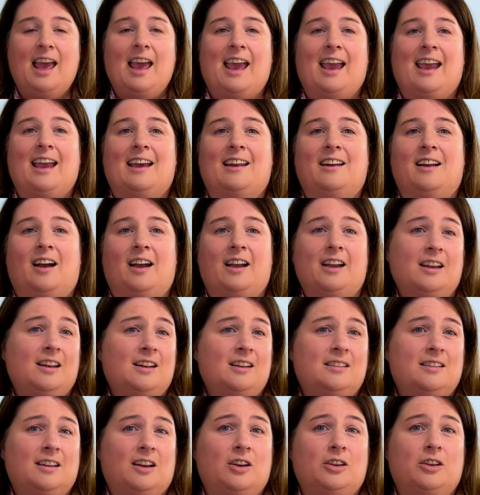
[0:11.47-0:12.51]
And I'm going to
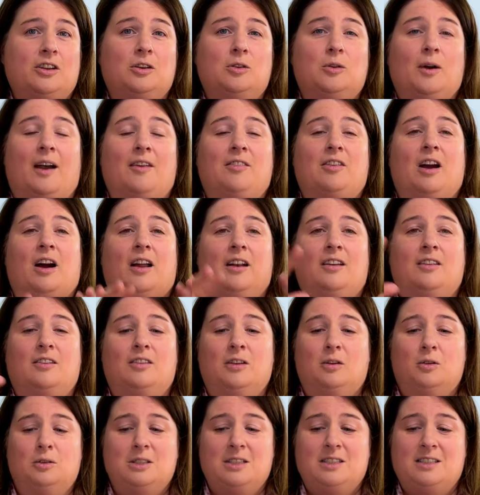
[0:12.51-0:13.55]
tell you, I've got a
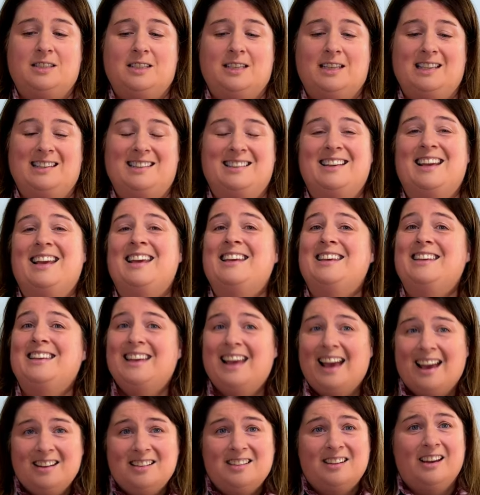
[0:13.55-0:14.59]
load of seeds.
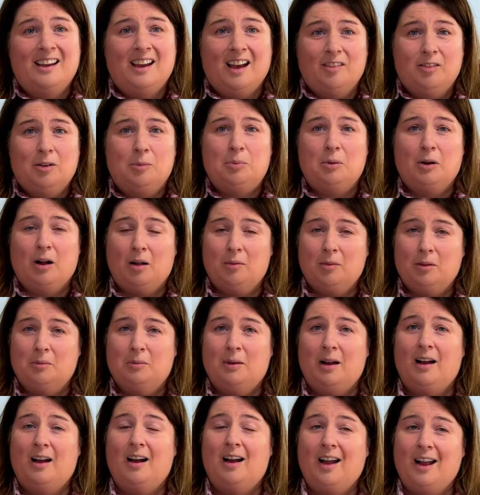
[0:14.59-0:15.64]
Yes, I have a problem.
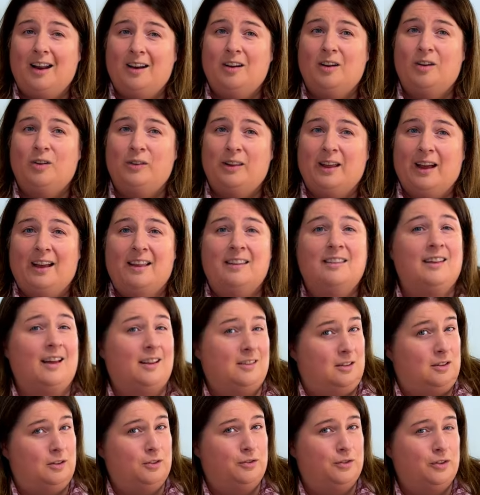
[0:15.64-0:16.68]
I know that.
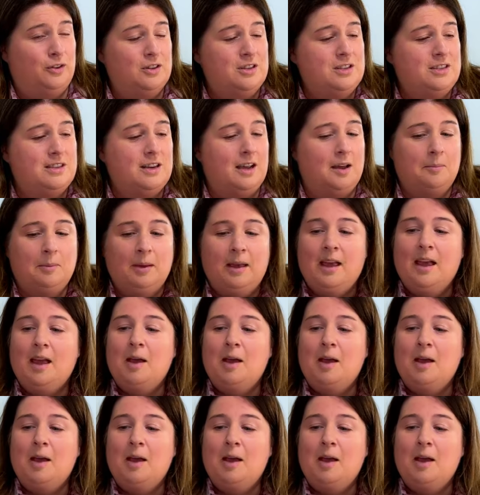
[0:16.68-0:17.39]
That's the first step.